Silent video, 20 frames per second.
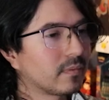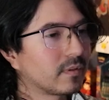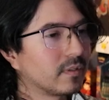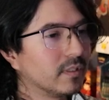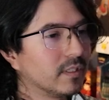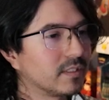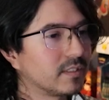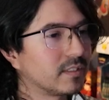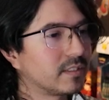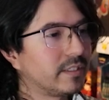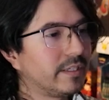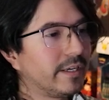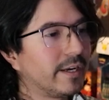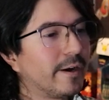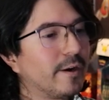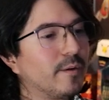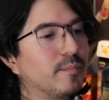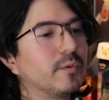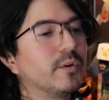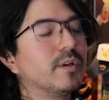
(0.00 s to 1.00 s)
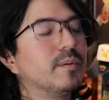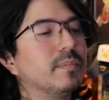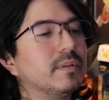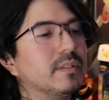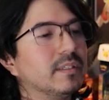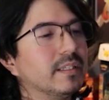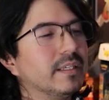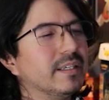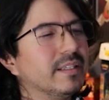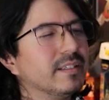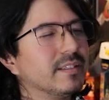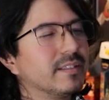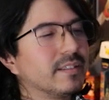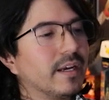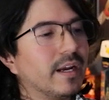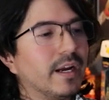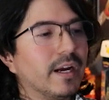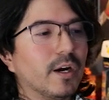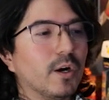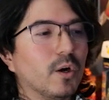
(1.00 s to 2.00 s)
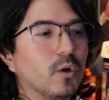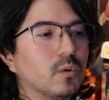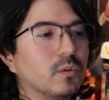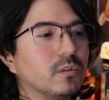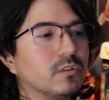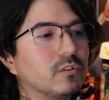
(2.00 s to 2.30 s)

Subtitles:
Let's see how I'm going to play this out.